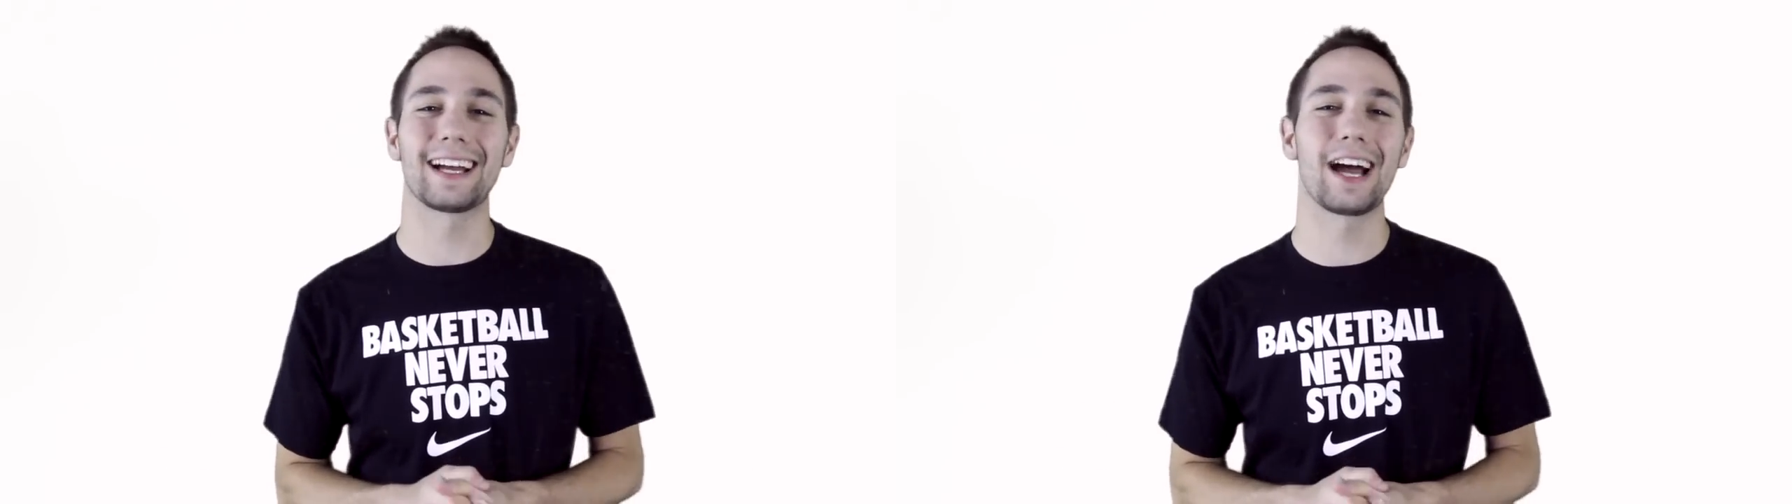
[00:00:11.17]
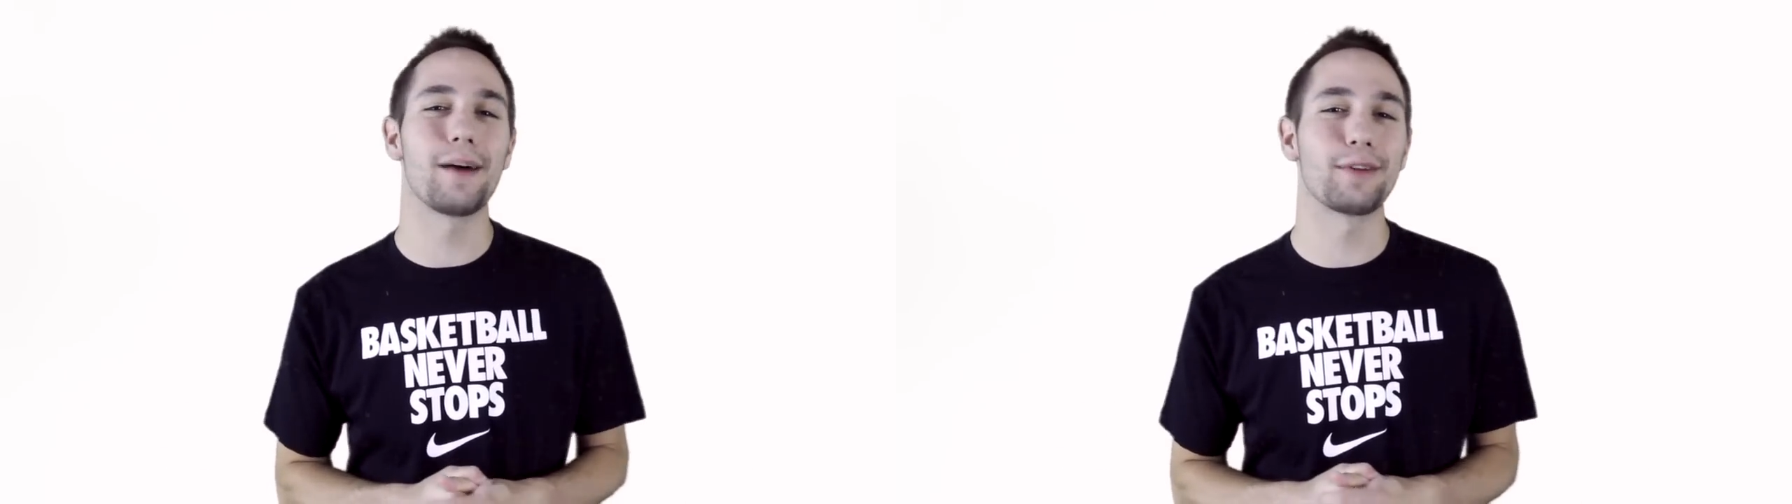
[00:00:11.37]
a
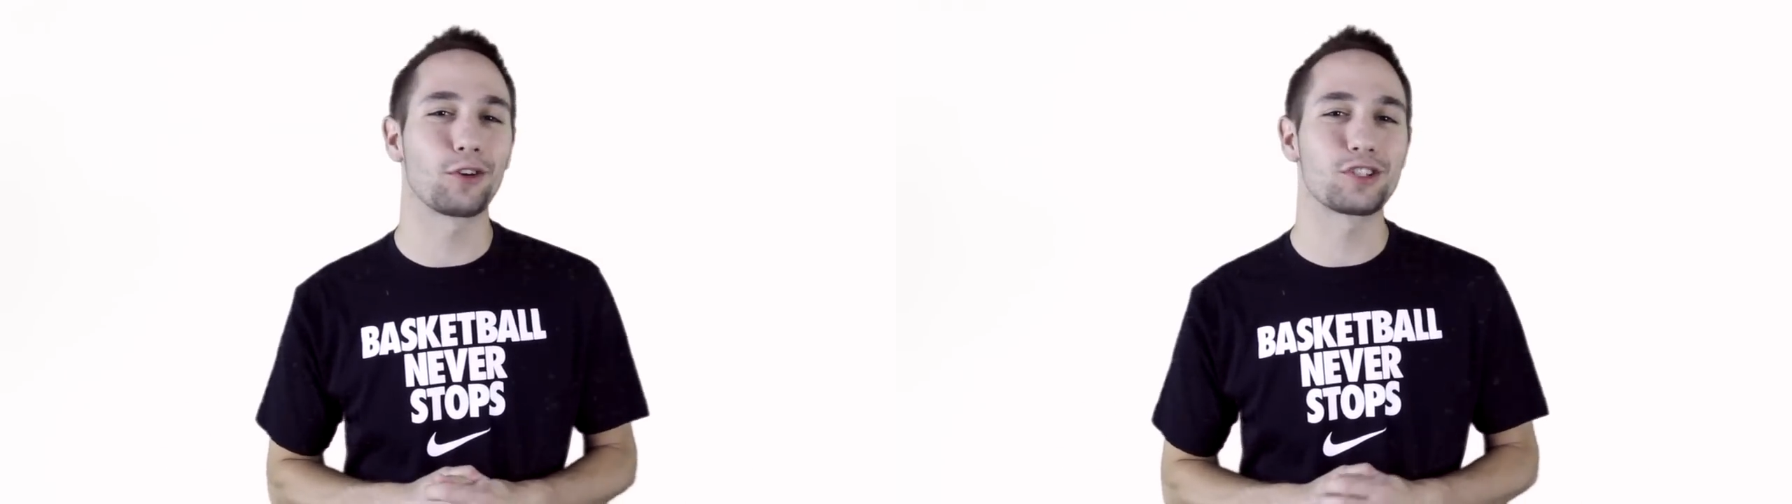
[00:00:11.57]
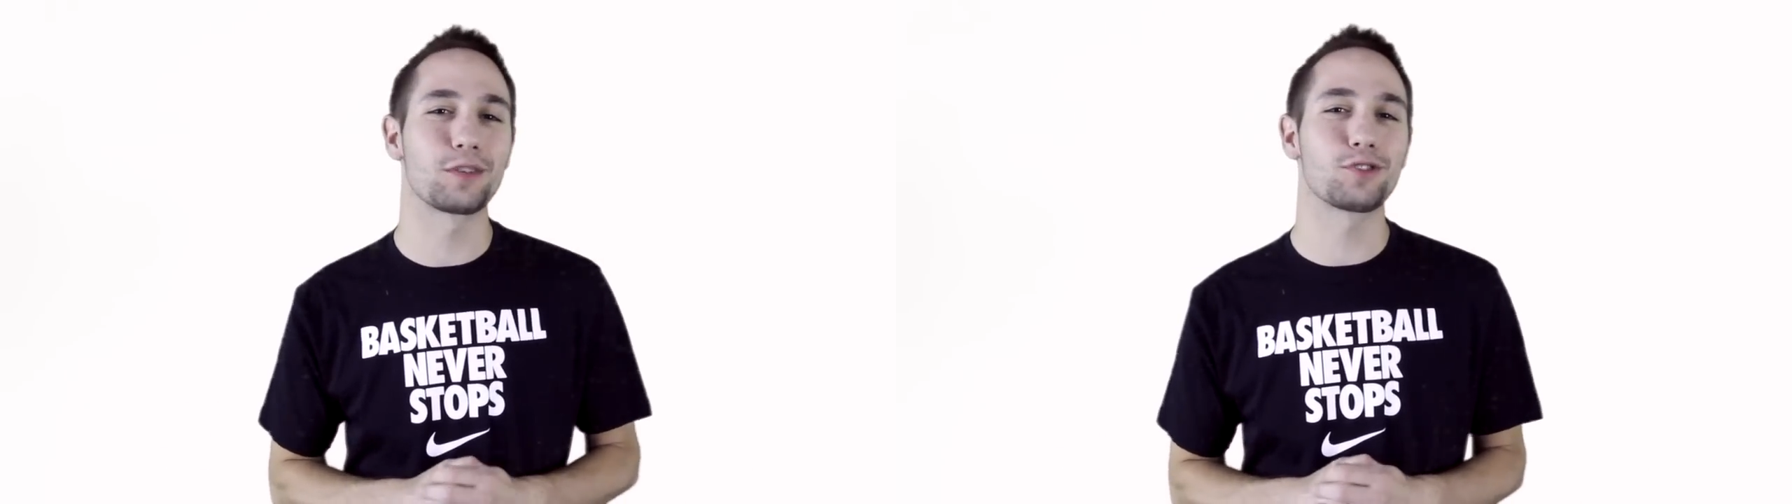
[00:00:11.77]
comment,
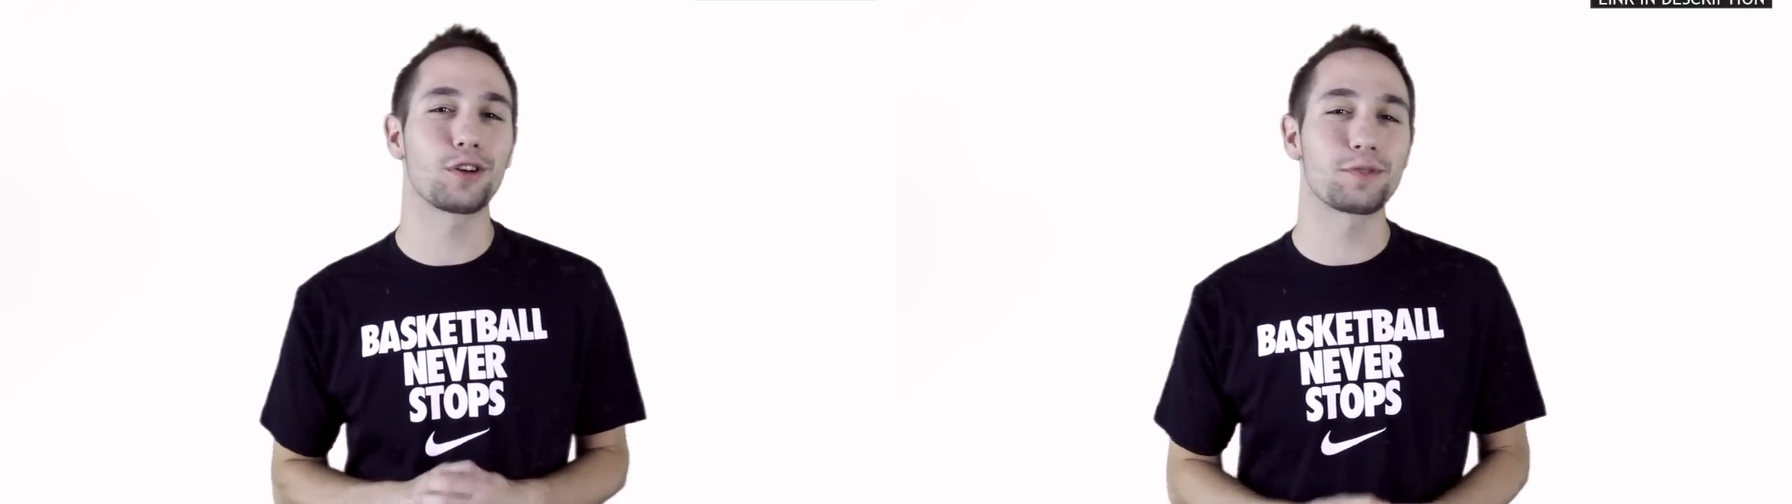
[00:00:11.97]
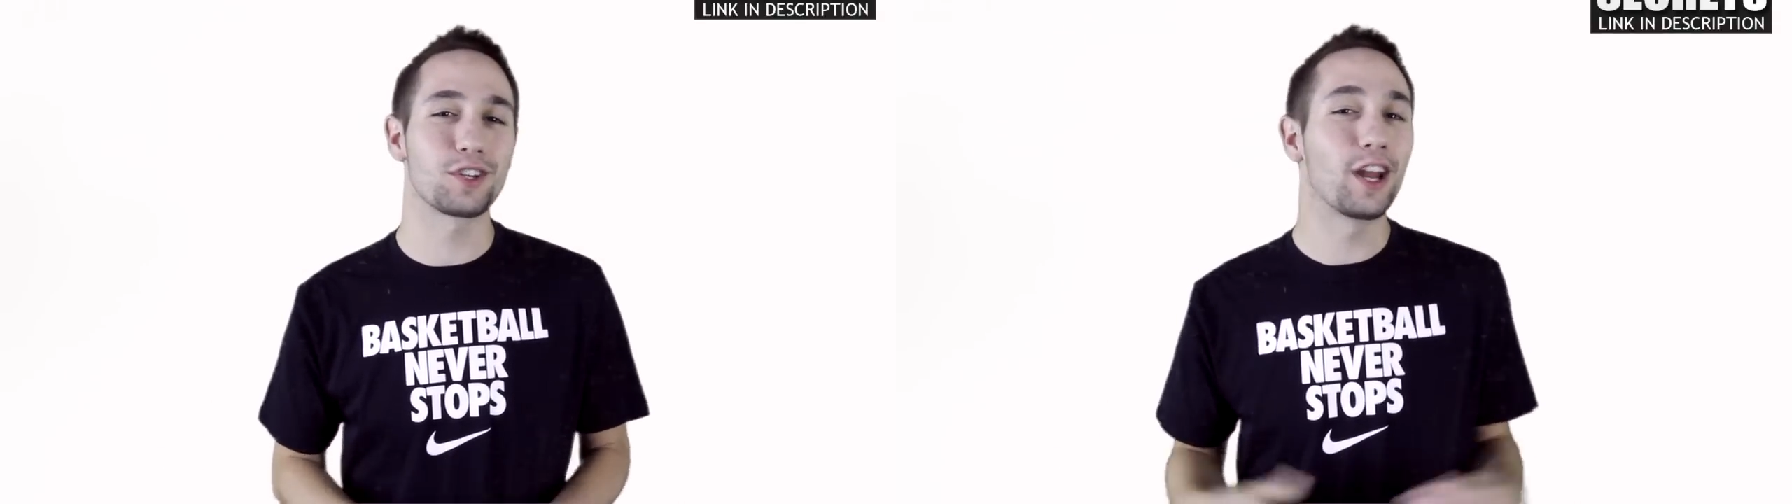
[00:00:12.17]
or a
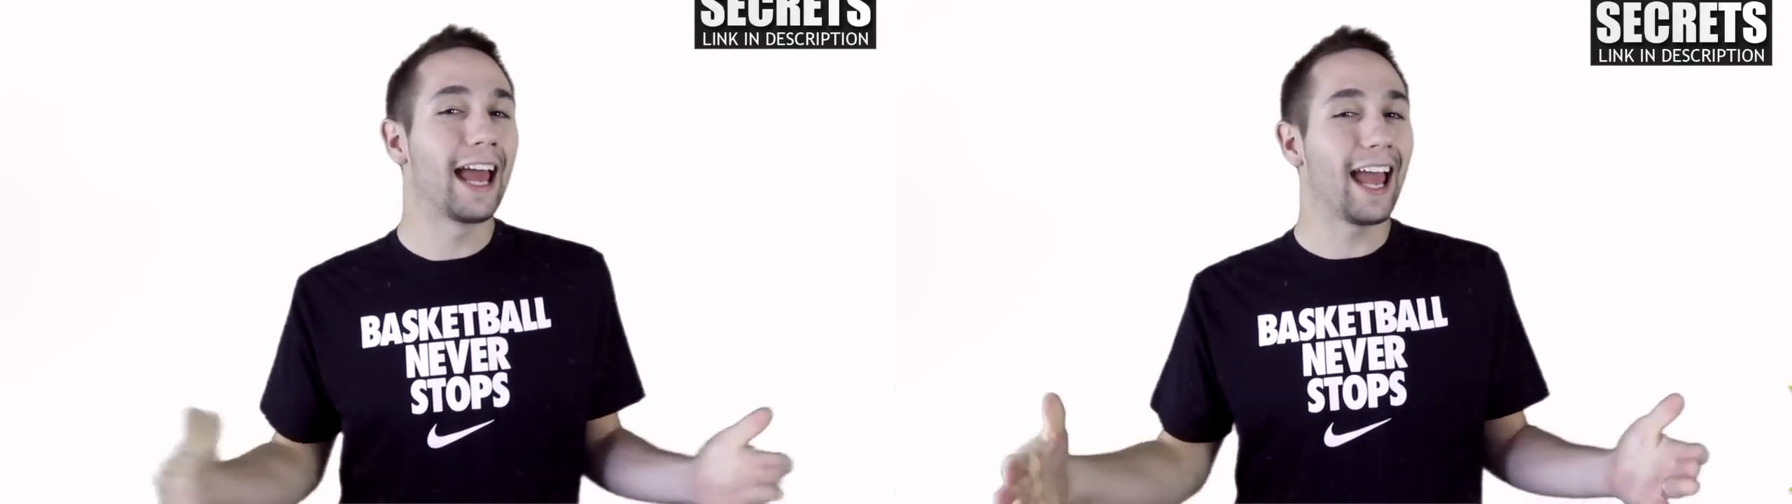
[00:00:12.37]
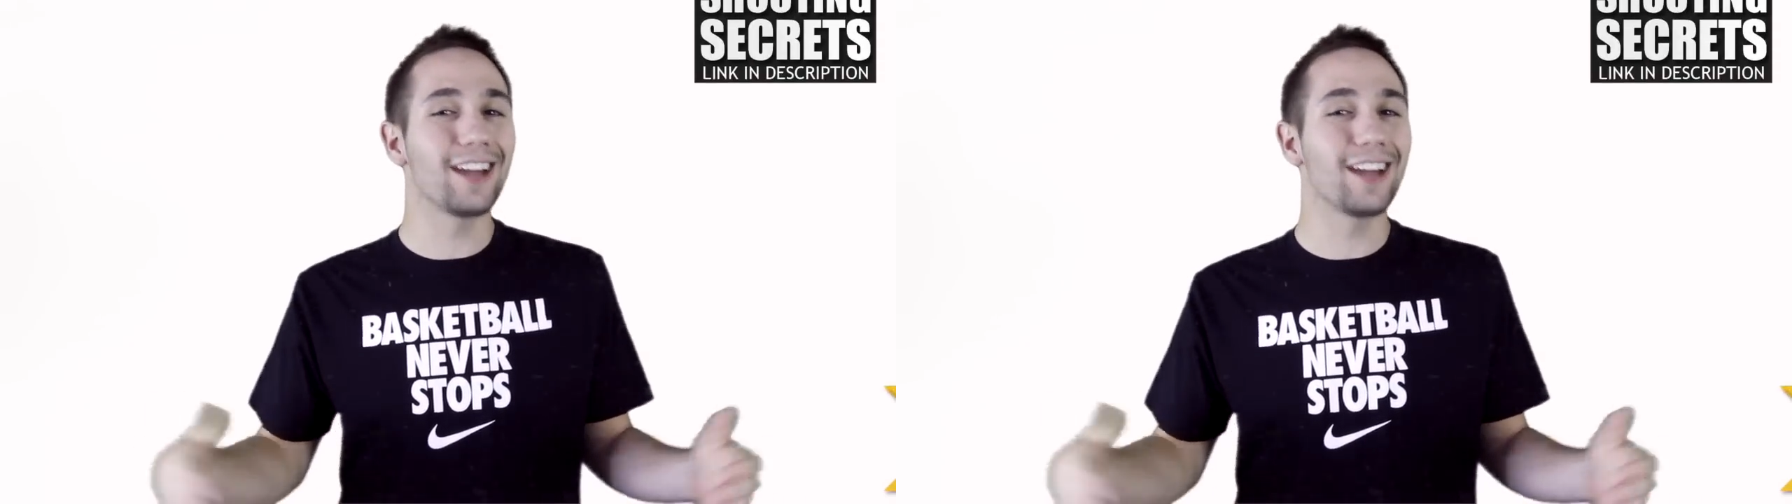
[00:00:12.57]
subscription,